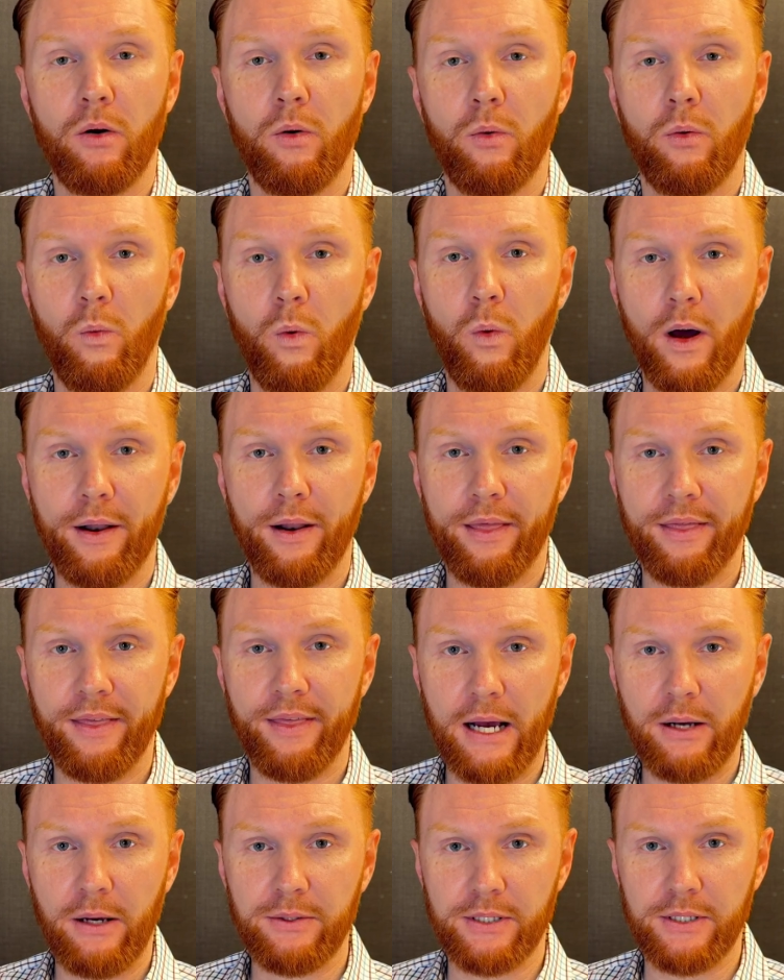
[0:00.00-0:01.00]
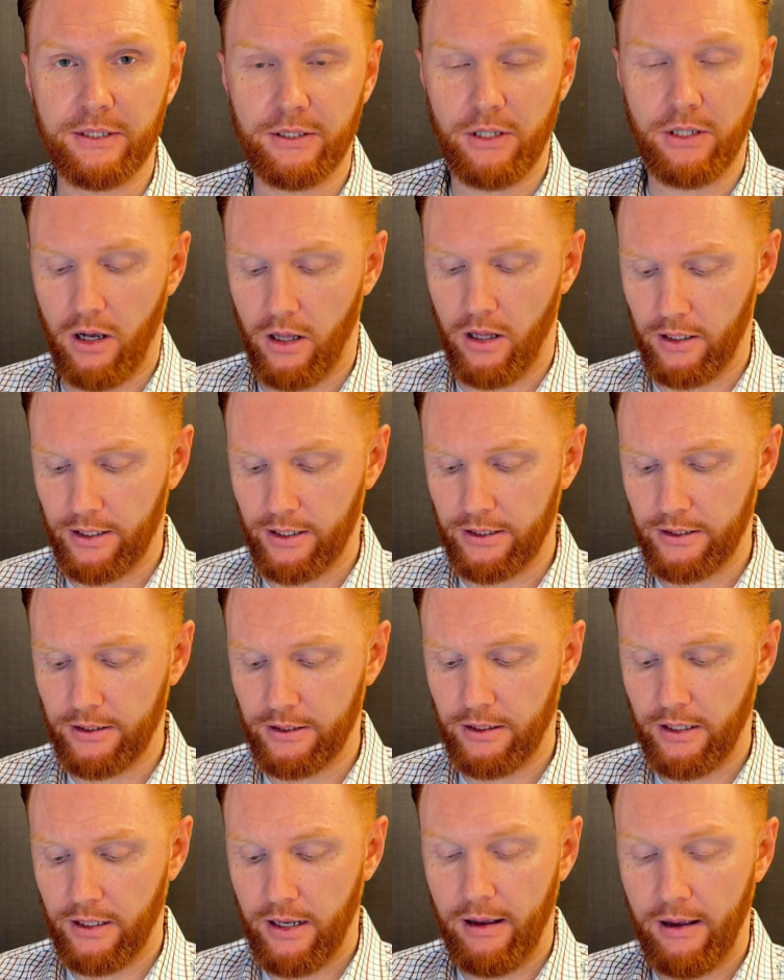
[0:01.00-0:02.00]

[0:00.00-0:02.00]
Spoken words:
$1,000,